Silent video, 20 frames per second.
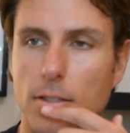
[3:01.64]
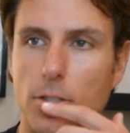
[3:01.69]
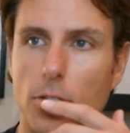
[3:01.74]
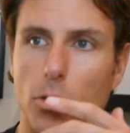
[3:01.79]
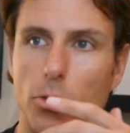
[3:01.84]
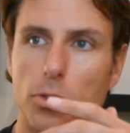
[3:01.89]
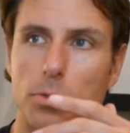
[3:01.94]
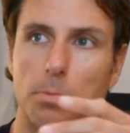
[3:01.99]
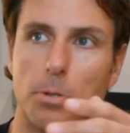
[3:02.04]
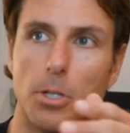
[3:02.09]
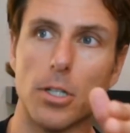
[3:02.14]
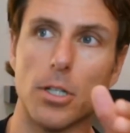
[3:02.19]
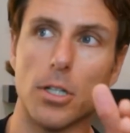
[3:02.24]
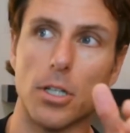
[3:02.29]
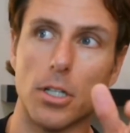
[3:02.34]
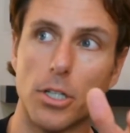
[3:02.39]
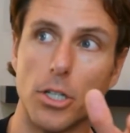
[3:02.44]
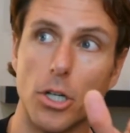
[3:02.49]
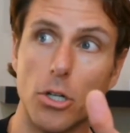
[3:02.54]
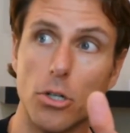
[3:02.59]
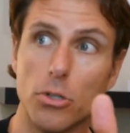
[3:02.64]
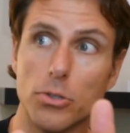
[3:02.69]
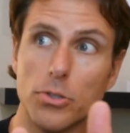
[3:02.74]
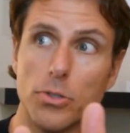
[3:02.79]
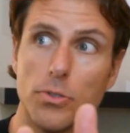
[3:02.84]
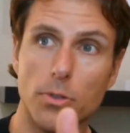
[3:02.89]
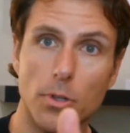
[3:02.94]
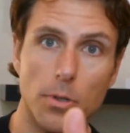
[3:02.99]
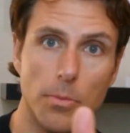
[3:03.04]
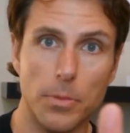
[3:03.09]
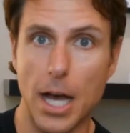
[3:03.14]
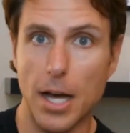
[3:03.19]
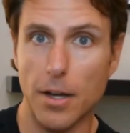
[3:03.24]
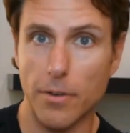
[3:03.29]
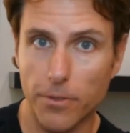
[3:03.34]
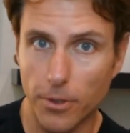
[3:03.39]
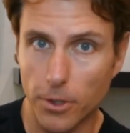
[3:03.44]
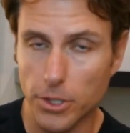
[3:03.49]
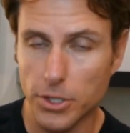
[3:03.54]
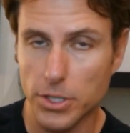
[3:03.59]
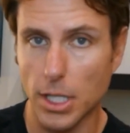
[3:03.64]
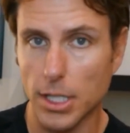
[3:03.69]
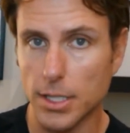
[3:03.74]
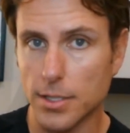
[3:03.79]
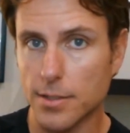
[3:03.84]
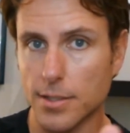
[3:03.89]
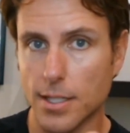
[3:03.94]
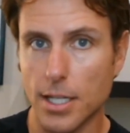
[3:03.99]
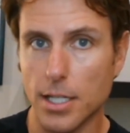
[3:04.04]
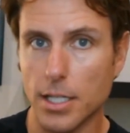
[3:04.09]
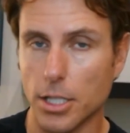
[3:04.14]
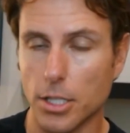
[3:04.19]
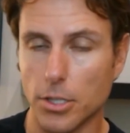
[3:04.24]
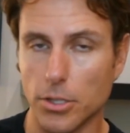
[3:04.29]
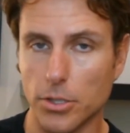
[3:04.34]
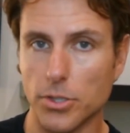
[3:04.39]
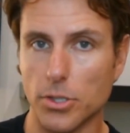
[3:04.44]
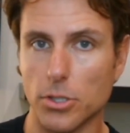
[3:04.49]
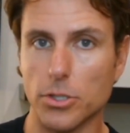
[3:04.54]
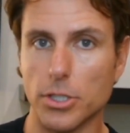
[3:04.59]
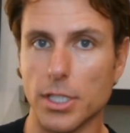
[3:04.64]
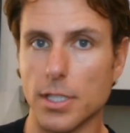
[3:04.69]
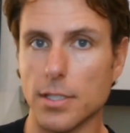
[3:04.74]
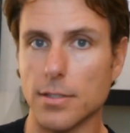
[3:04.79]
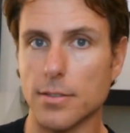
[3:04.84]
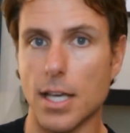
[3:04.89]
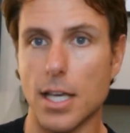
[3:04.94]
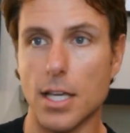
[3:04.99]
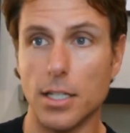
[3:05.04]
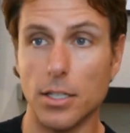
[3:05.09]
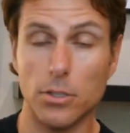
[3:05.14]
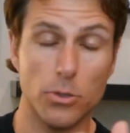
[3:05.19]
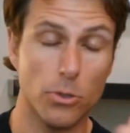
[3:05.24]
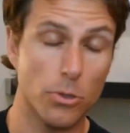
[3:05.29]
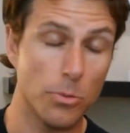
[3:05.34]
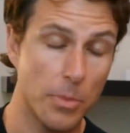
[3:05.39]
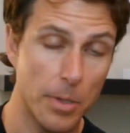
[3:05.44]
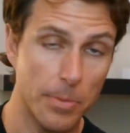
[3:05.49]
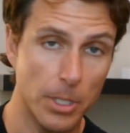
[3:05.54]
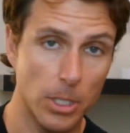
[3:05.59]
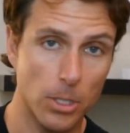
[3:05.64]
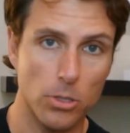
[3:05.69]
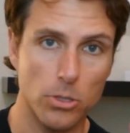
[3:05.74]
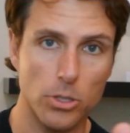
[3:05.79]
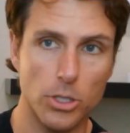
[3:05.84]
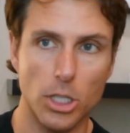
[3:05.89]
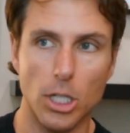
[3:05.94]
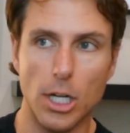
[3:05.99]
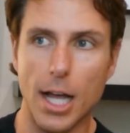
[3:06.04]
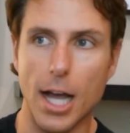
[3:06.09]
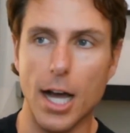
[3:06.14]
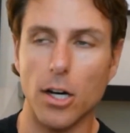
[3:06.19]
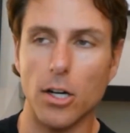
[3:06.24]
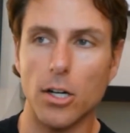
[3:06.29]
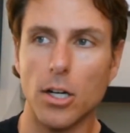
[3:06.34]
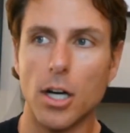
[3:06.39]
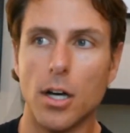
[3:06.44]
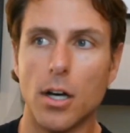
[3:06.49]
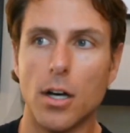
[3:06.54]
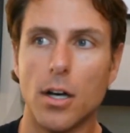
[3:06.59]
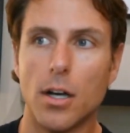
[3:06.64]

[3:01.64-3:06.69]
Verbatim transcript: growth spurt goes from that first onset, you know, as early as eight years old, maybe earlier now,